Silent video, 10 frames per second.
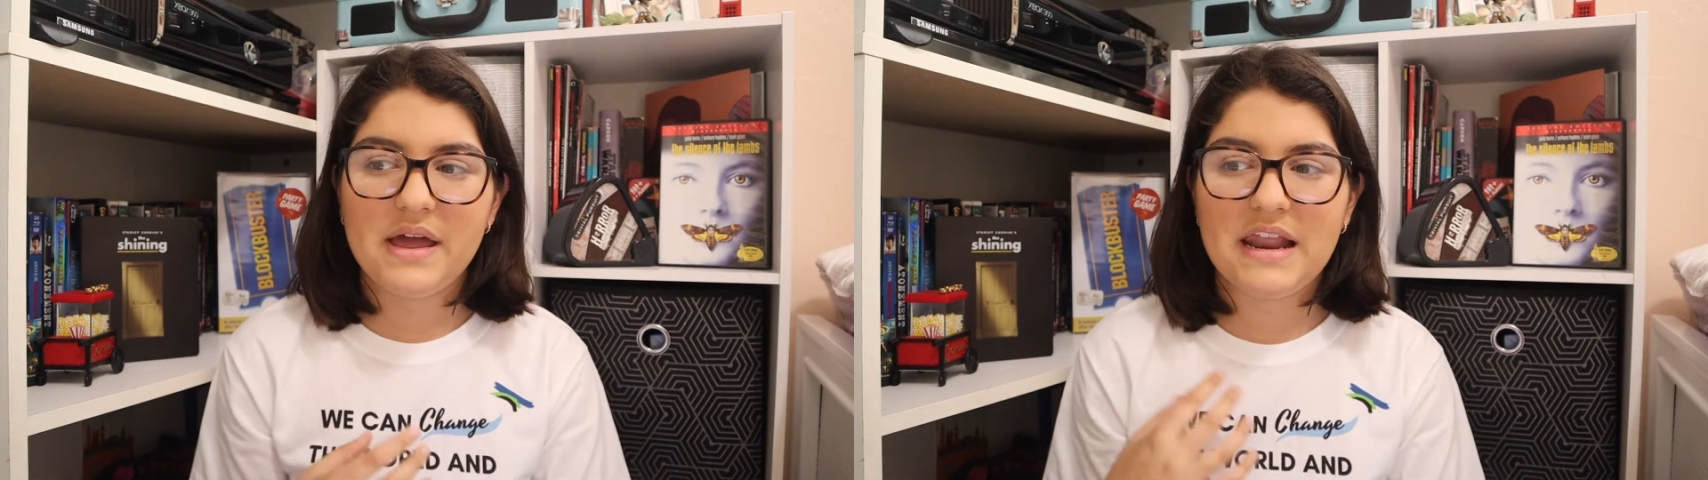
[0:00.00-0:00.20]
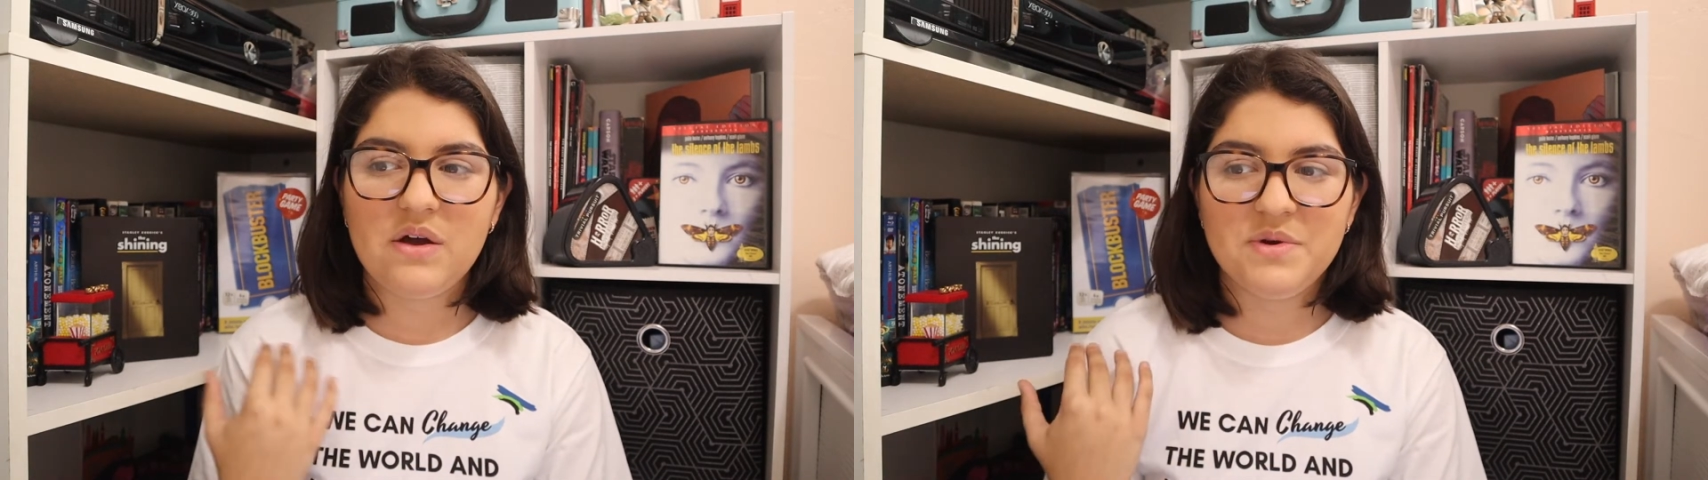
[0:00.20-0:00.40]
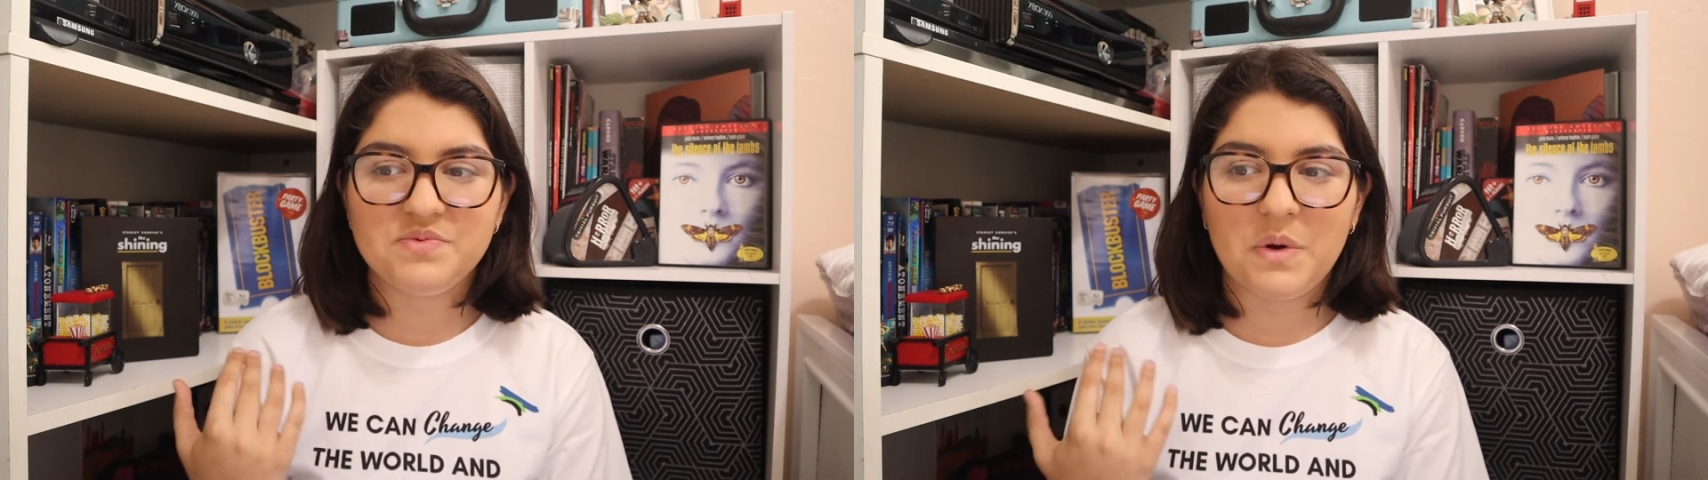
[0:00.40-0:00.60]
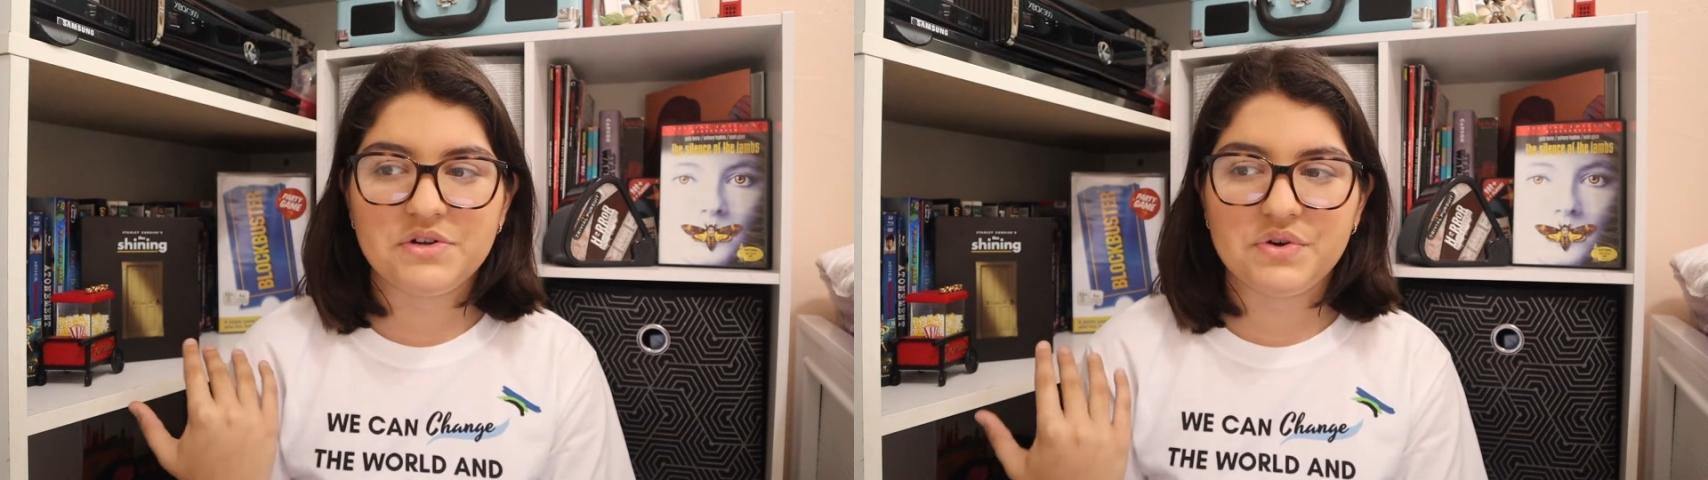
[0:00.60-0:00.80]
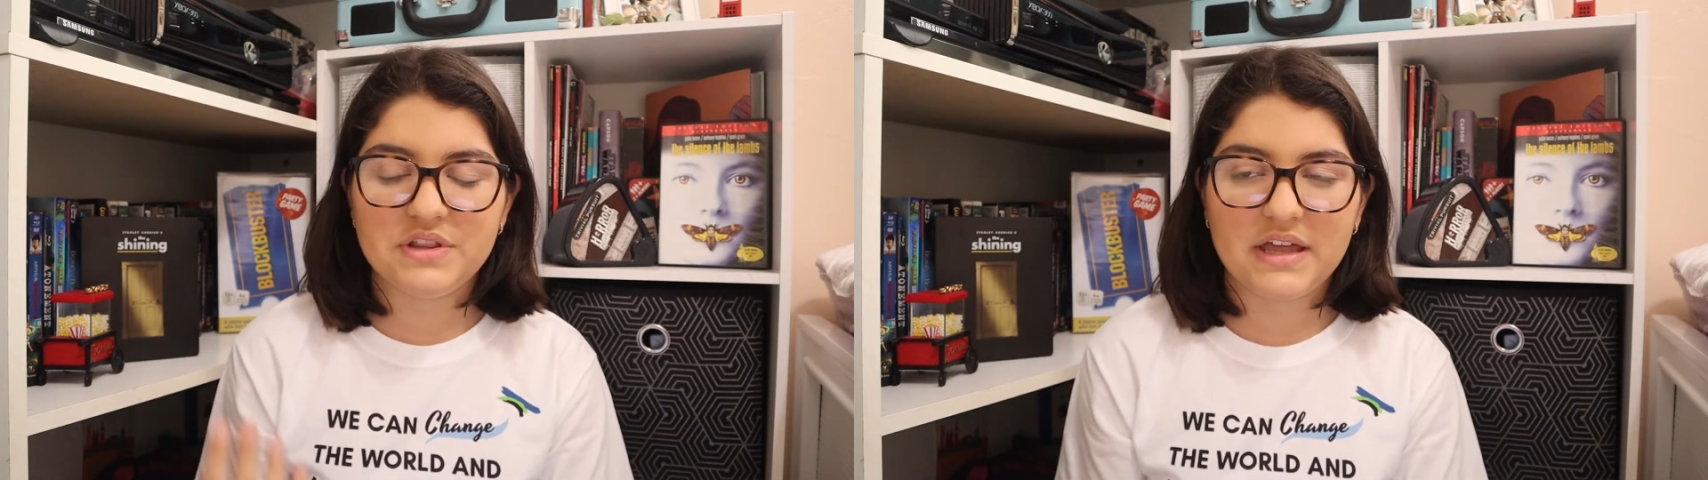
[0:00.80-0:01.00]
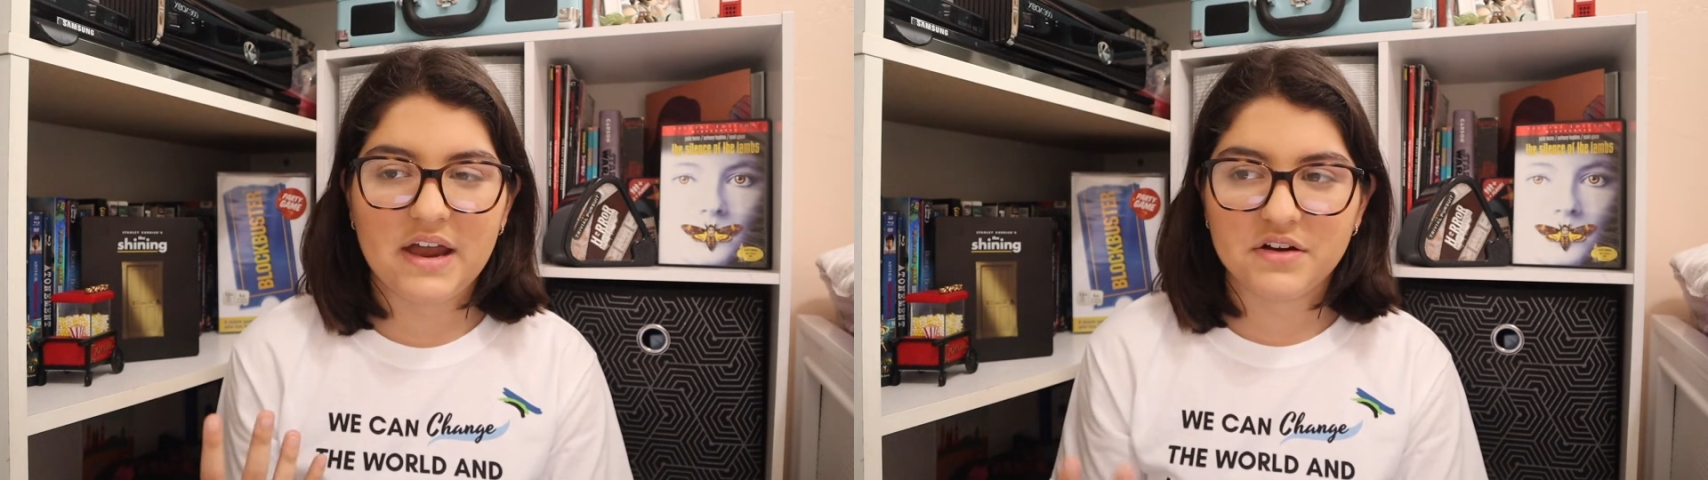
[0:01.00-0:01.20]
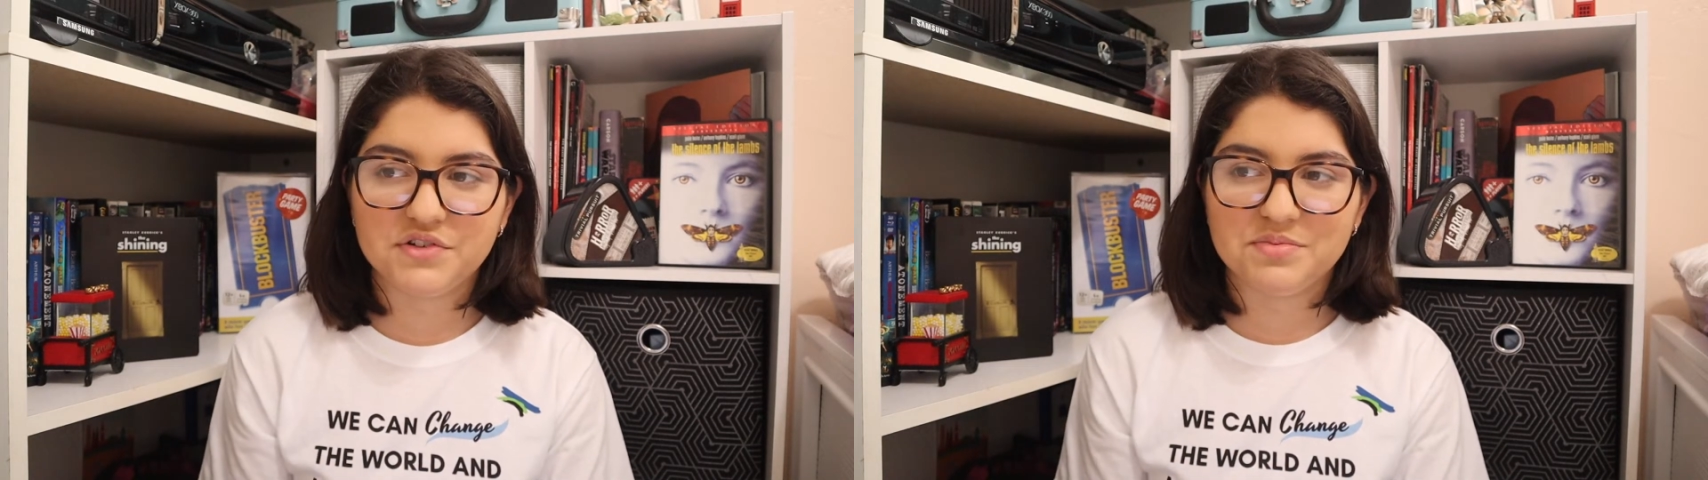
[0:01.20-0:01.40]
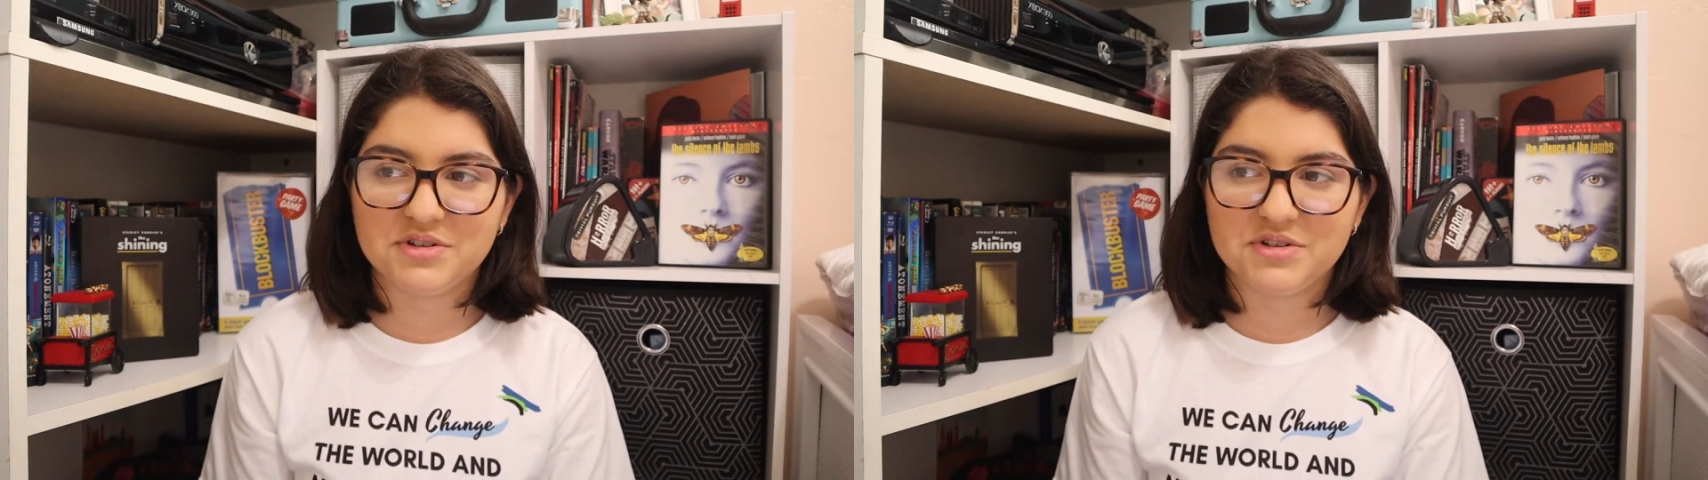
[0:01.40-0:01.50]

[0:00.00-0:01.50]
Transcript: and I always wonder in the character's